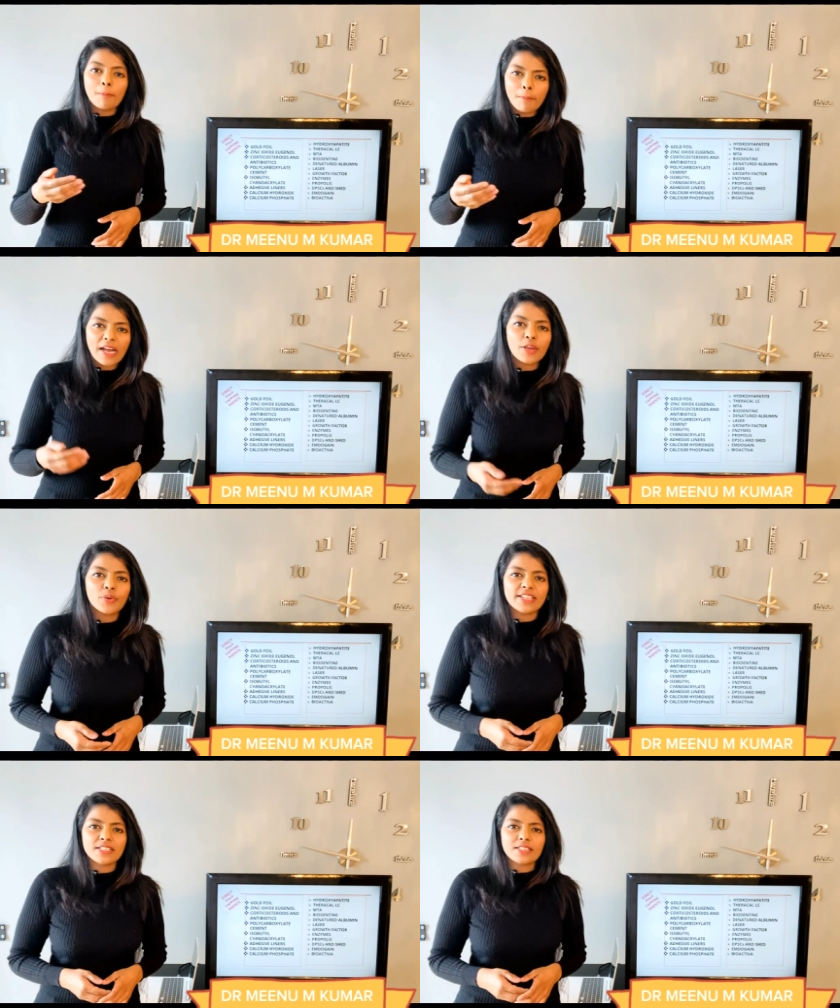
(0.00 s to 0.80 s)

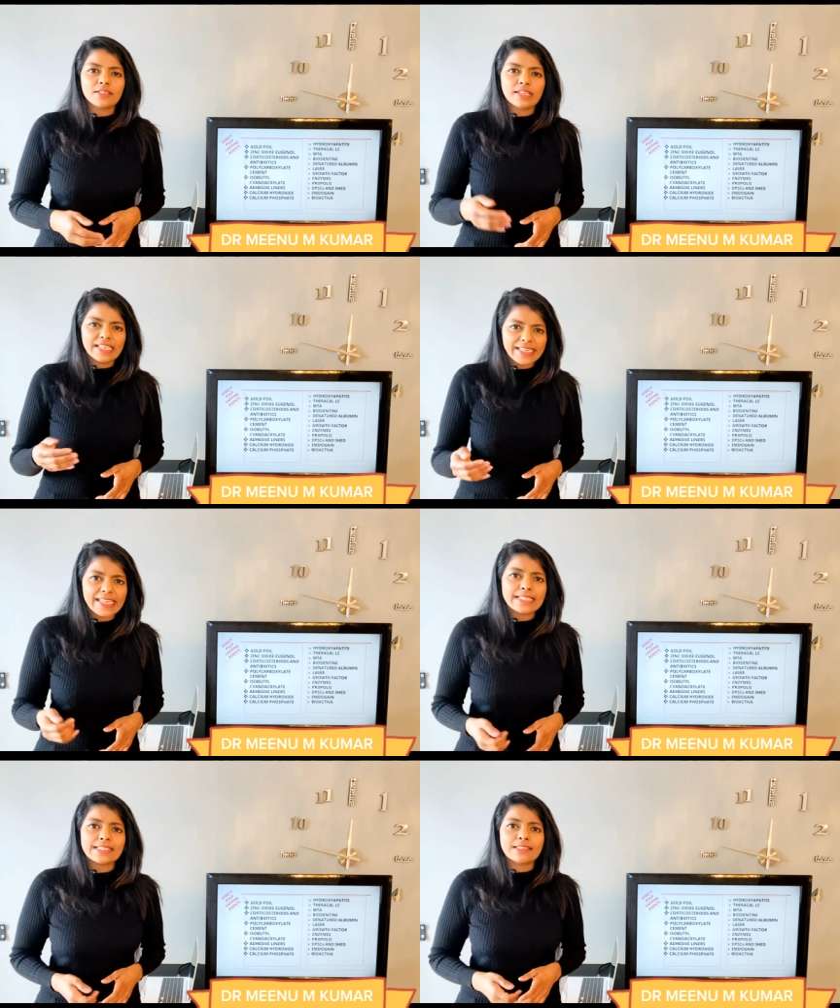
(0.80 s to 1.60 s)
biodentine,
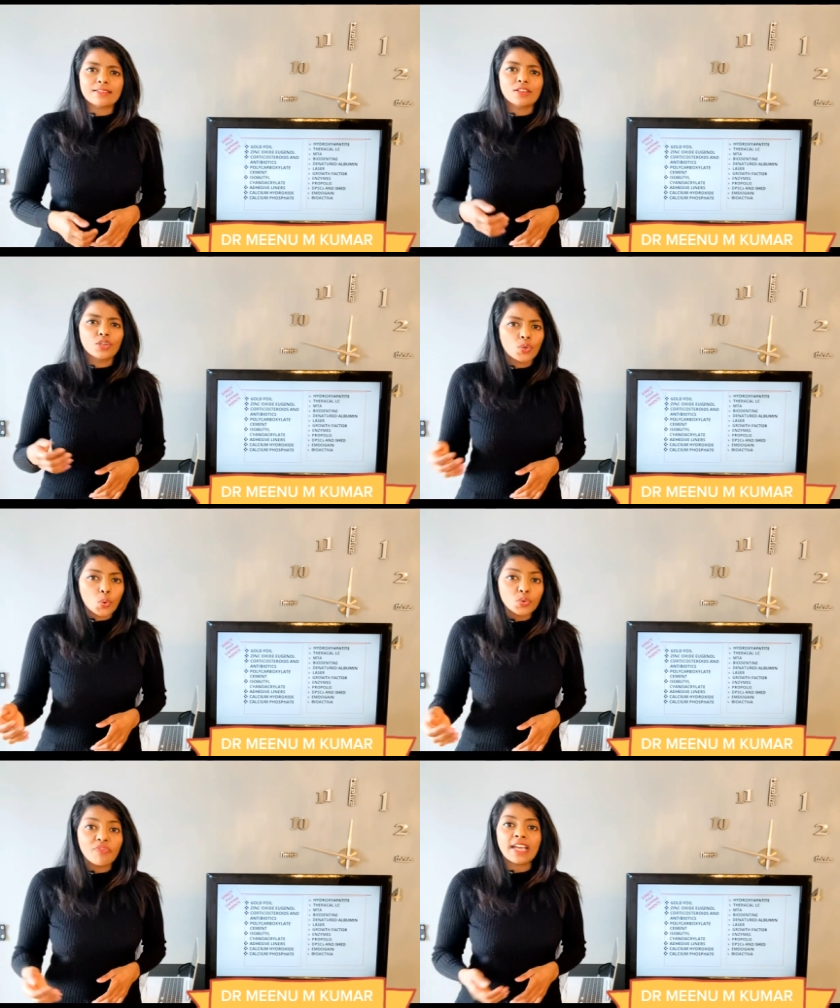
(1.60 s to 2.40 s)
laser,
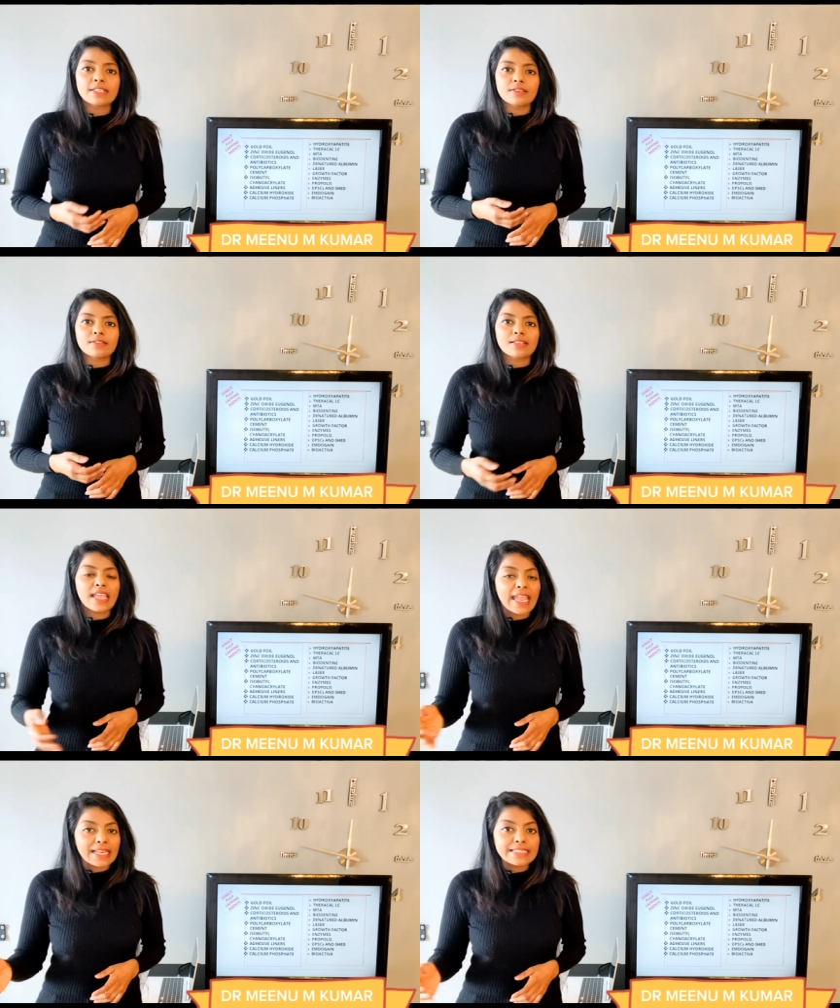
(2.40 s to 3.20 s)
growth factors,
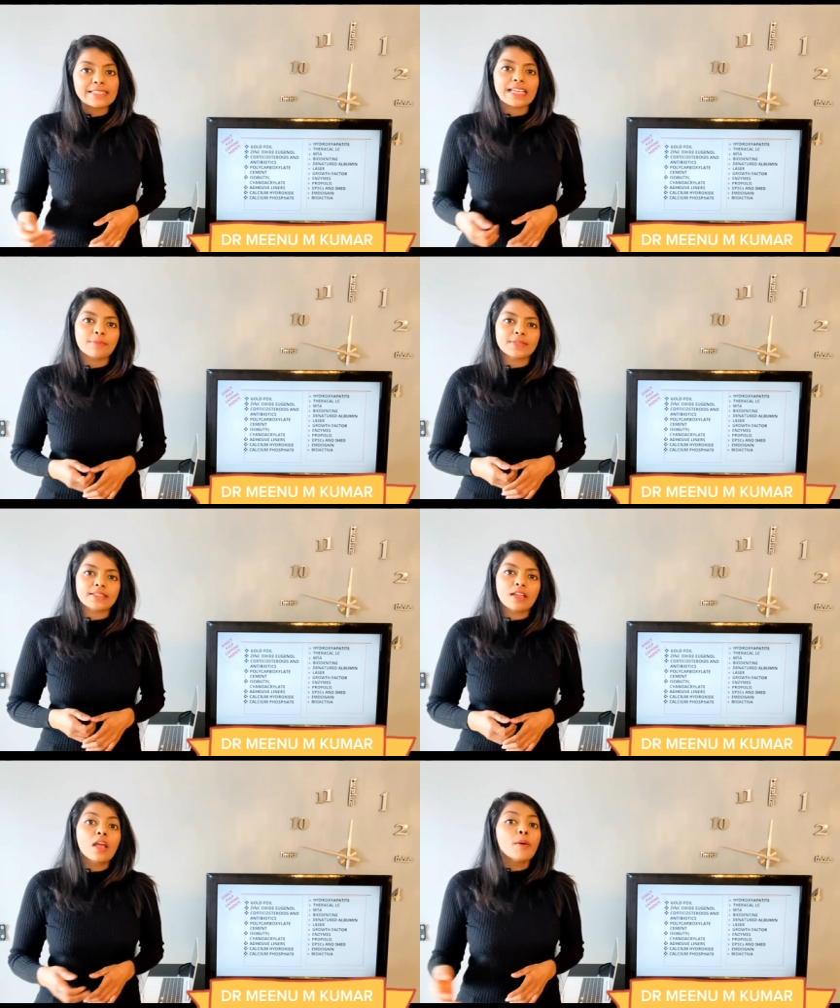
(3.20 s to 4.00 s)
enzymes,
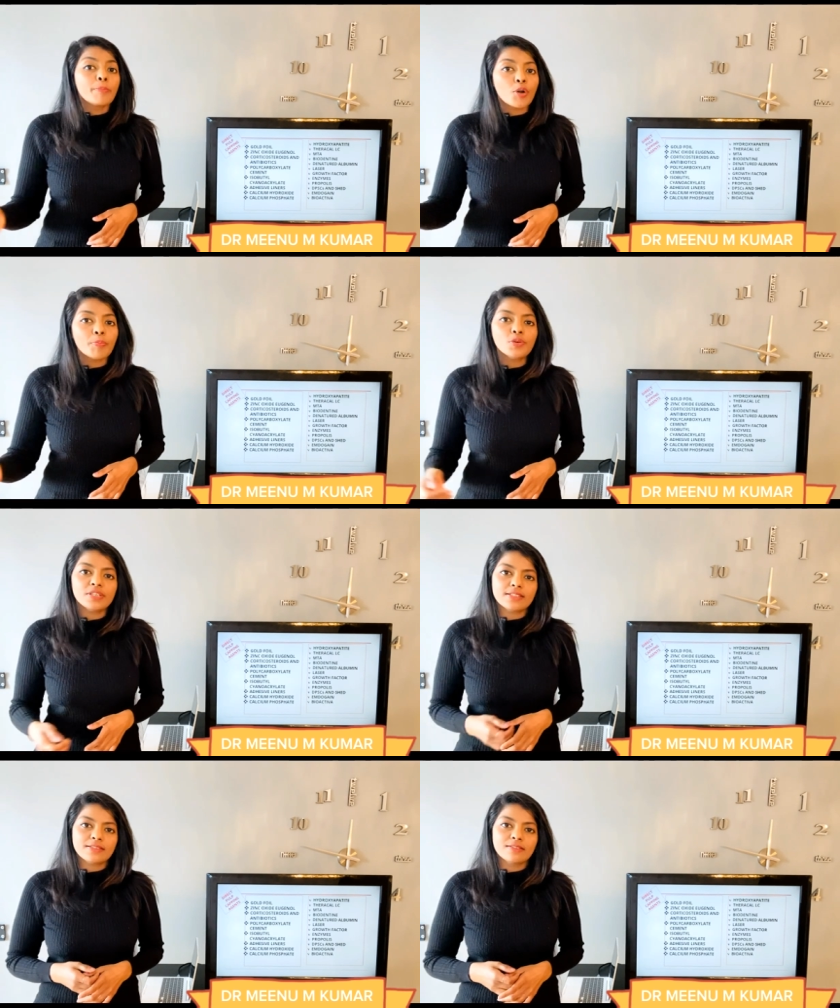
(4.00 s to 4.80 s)

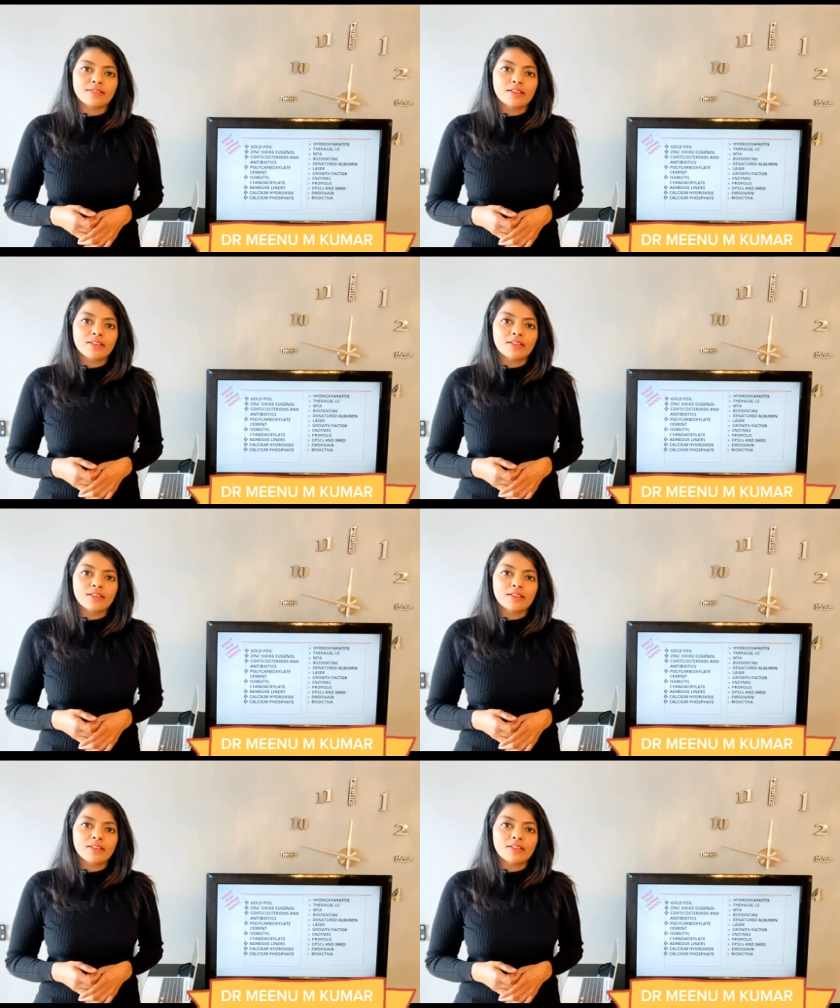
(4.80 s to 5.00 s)
propolis.